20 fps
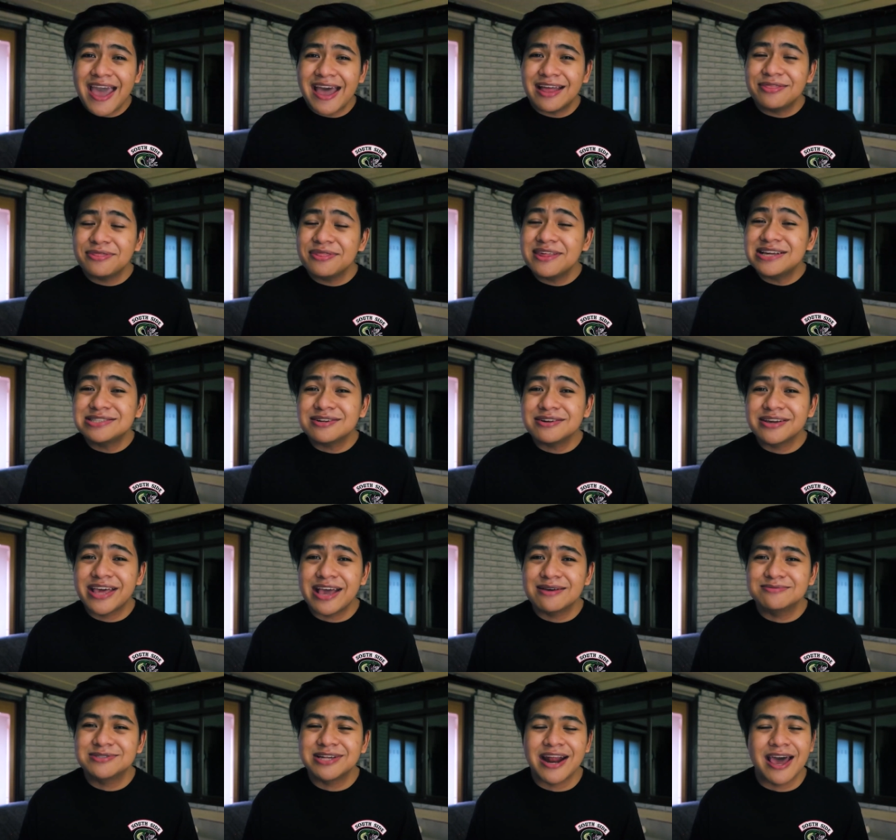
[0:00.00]
And these are
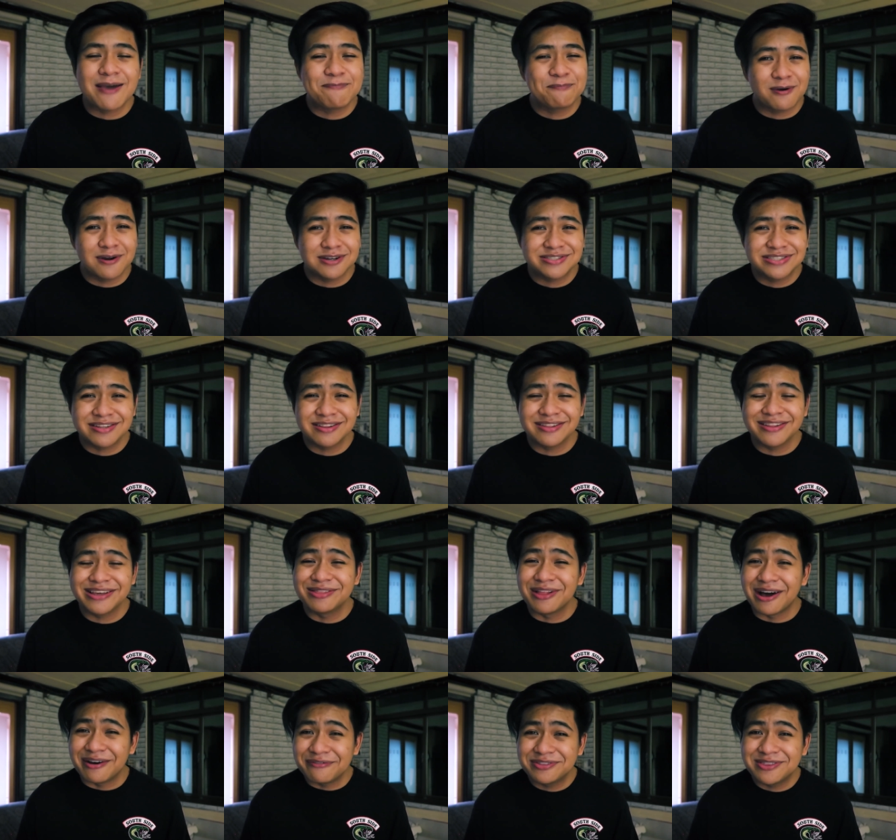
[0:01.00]
games that I
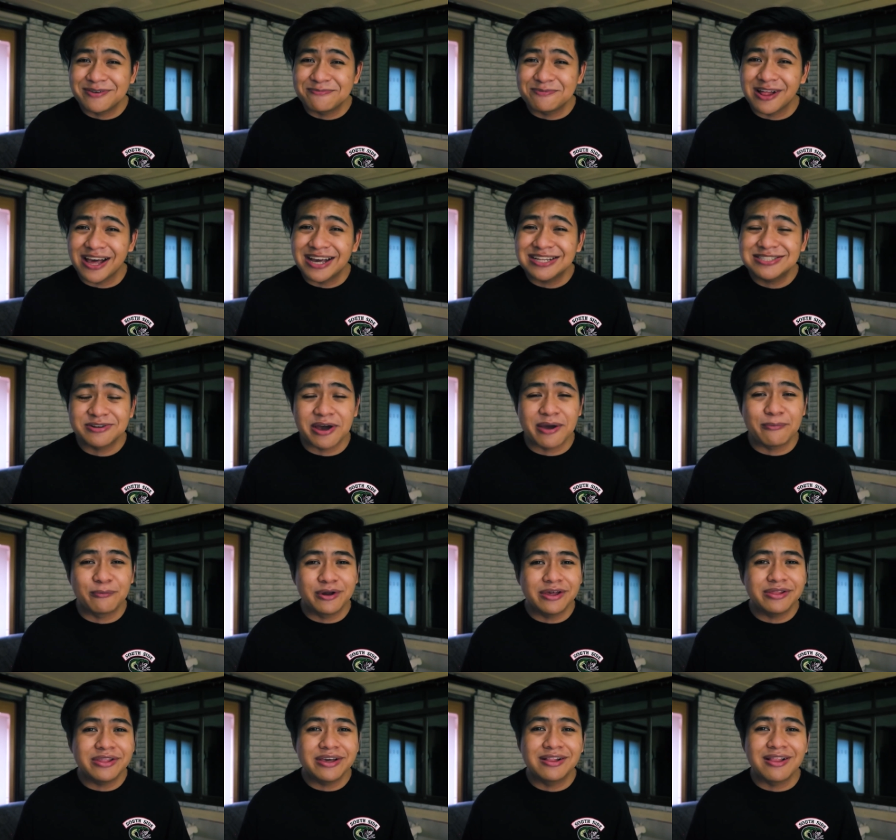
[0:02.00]
personally love to play, so I'm
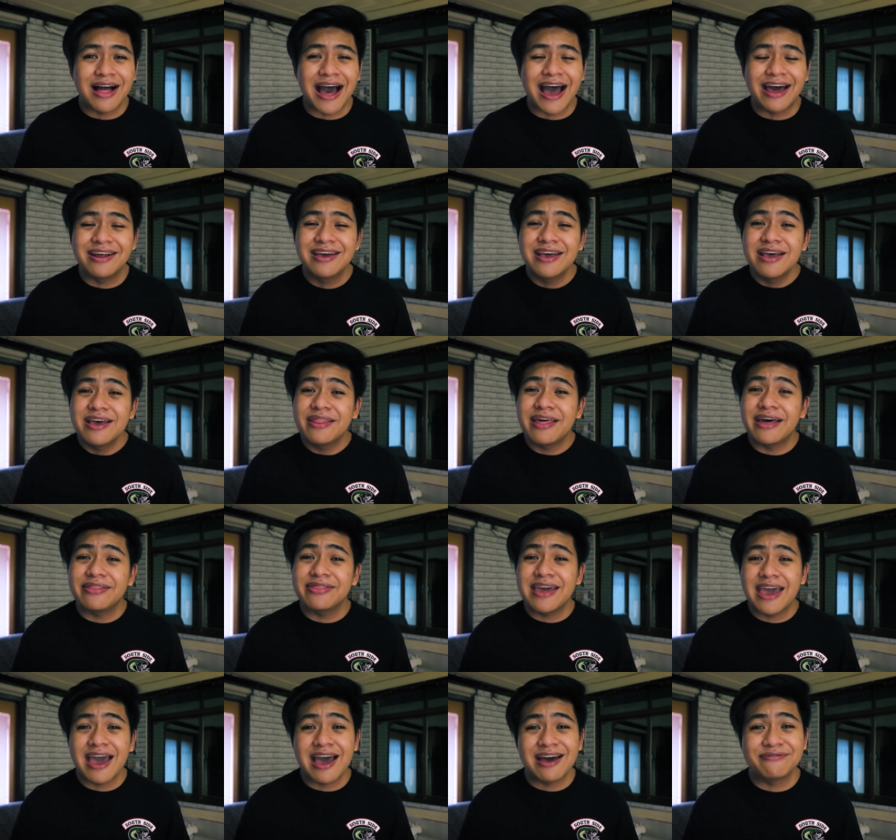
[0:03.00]
really glad
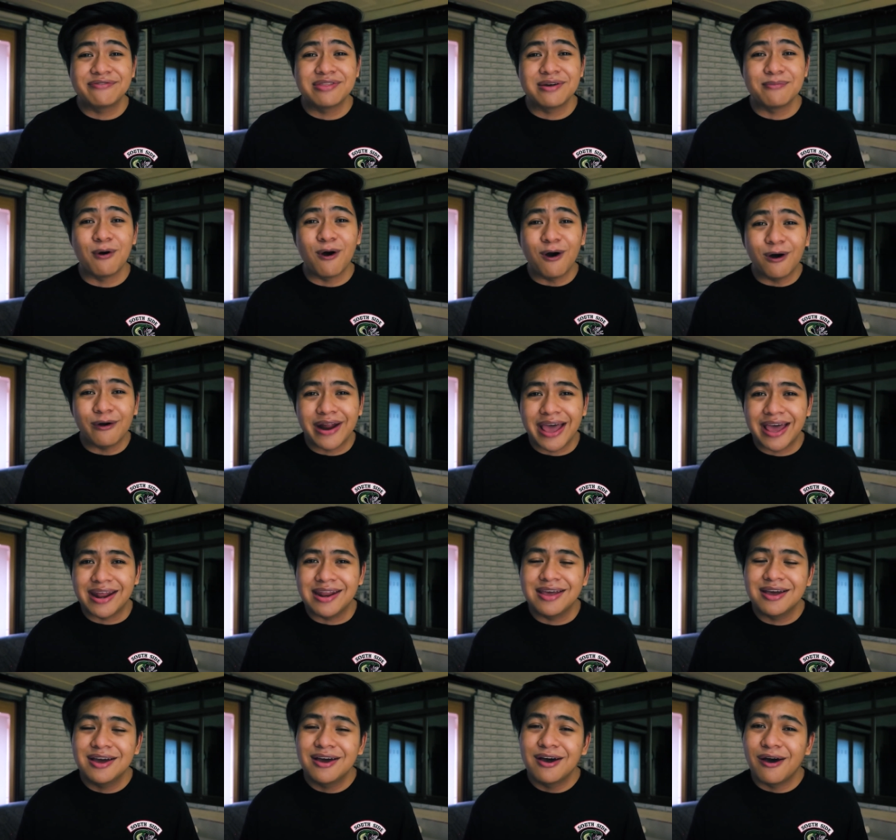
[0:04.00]
that they have them
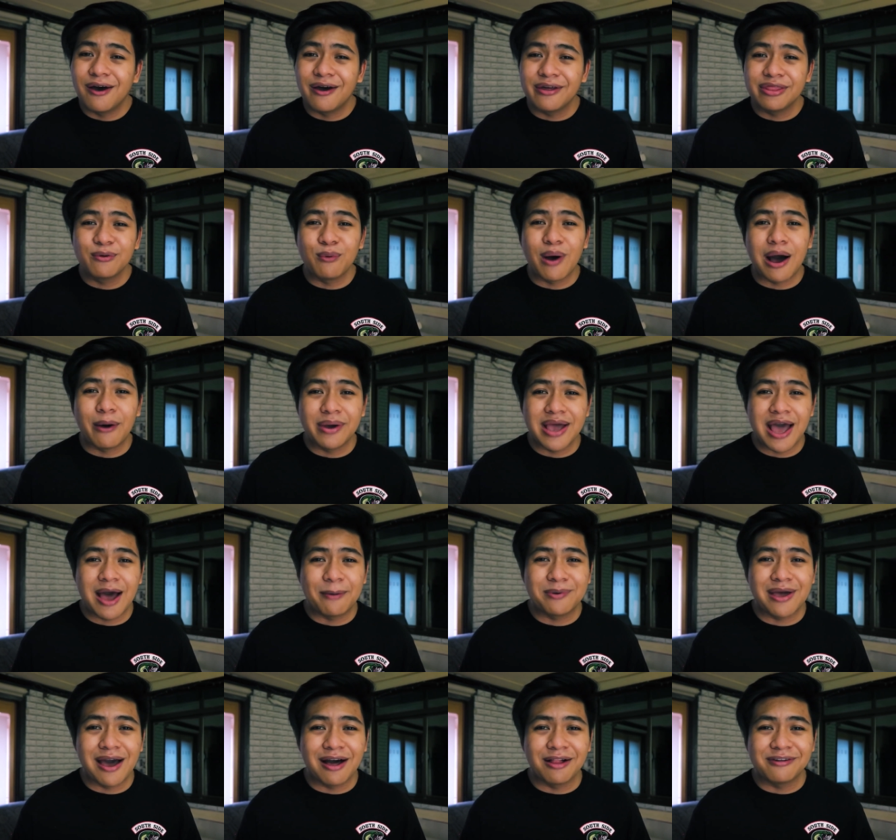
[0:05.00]
already on the Huawei
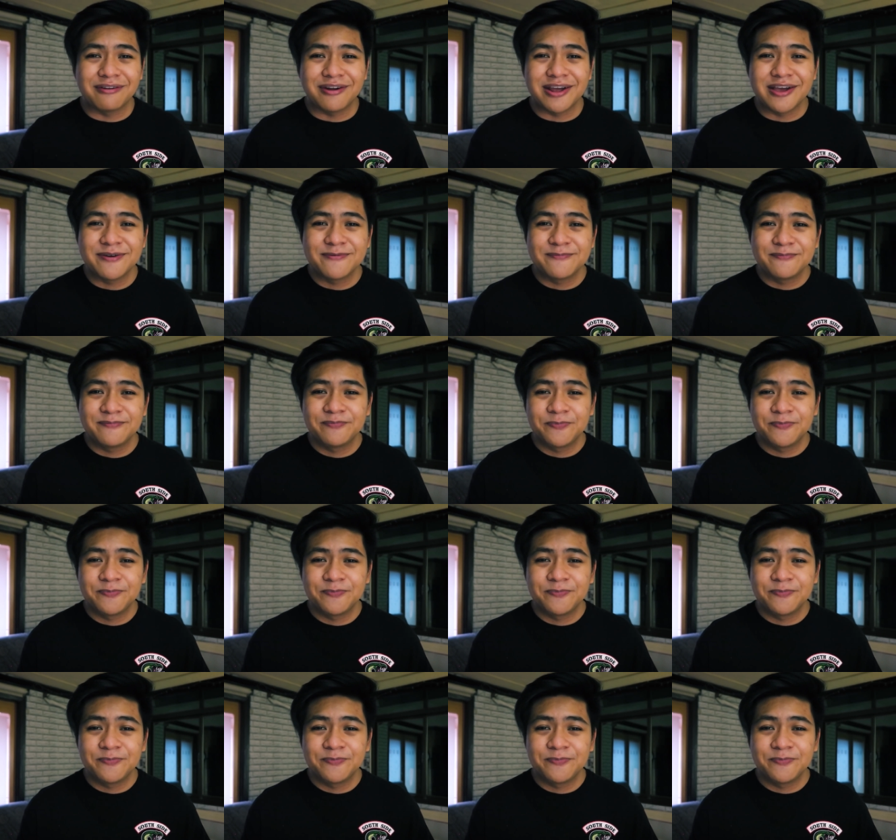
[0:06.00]
App Gallery.